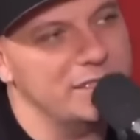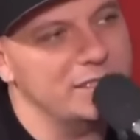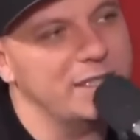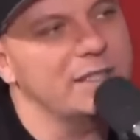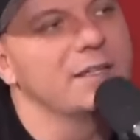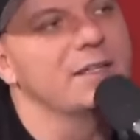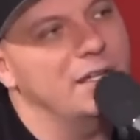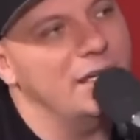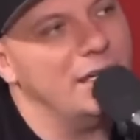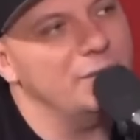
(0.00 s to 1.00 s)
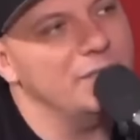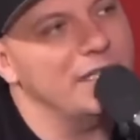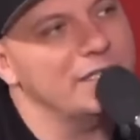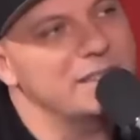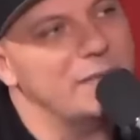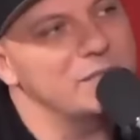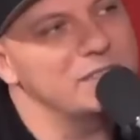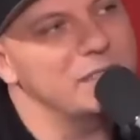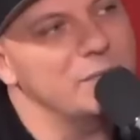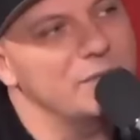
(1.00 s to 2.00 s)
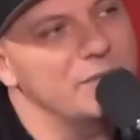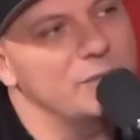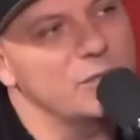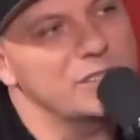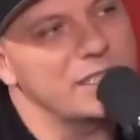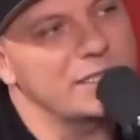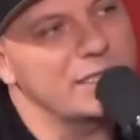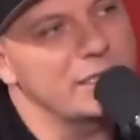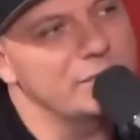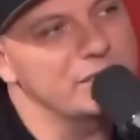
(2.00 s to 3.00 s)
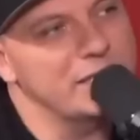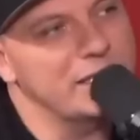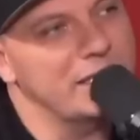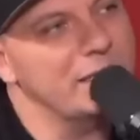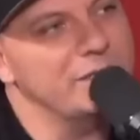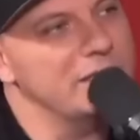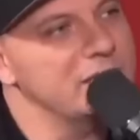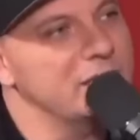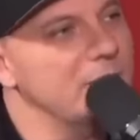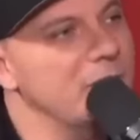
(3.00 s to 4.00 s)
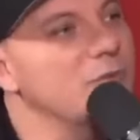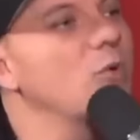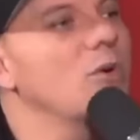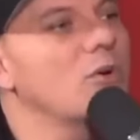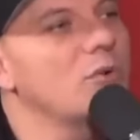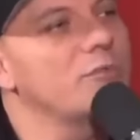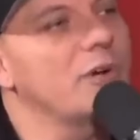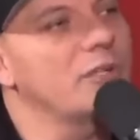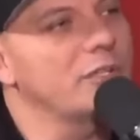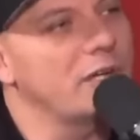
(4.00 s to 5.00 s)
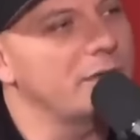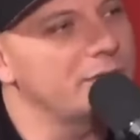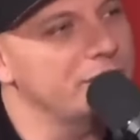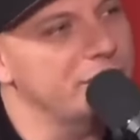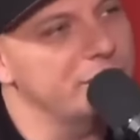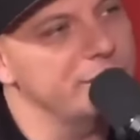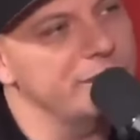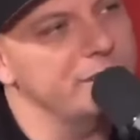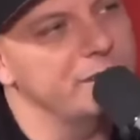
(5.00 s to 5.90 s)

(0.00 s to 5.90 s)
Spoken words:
Like, and I feel like that was some of the foresight that he was saying, not even necessarily about quote unquote falling off, you know what I mean?